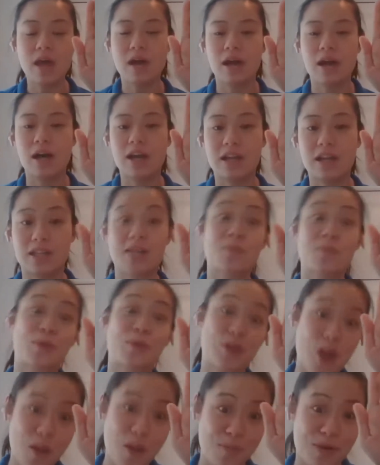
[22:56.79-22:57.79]
Except we're
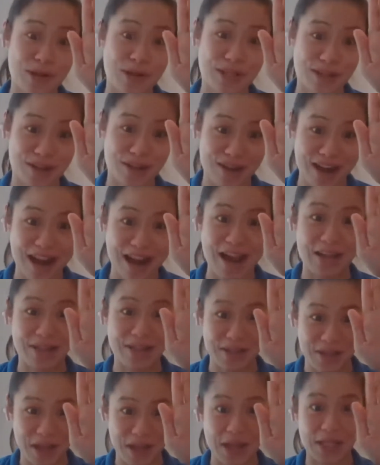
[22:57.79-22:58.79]
not pressing our hands
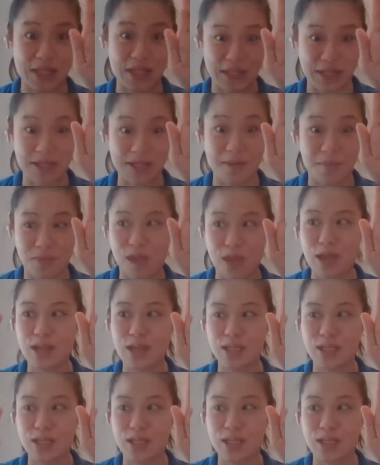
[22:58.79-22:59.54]
against something,